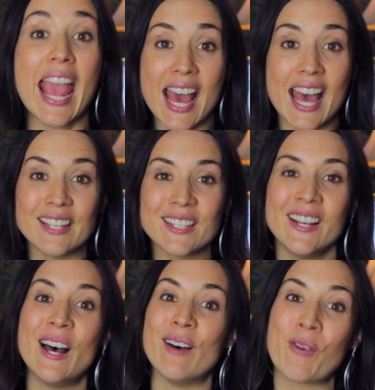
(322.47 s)
And
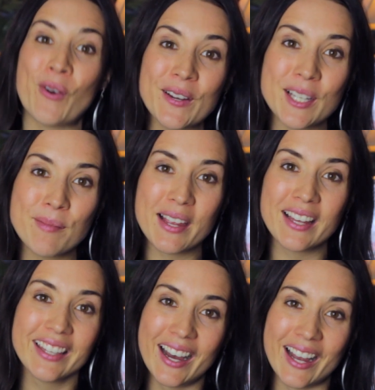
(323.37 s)
of course I'll be
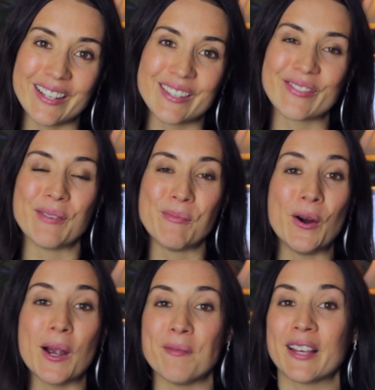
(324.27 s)
on the hunt for
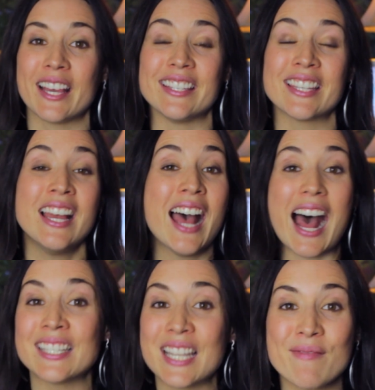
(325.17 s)
more because,
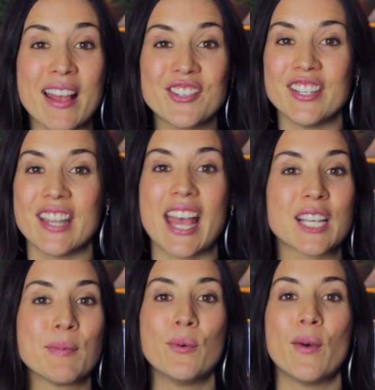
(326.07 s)
as I mentioned,
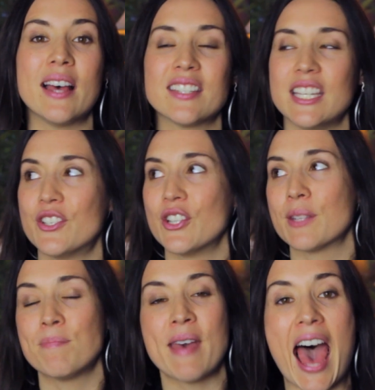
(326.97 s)
Expo West is
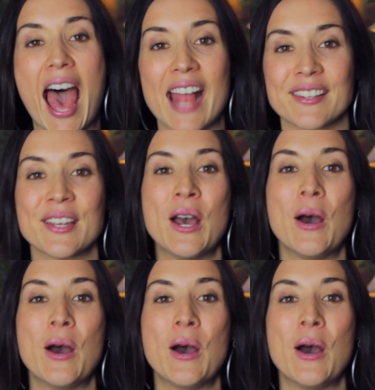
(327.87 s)
just packed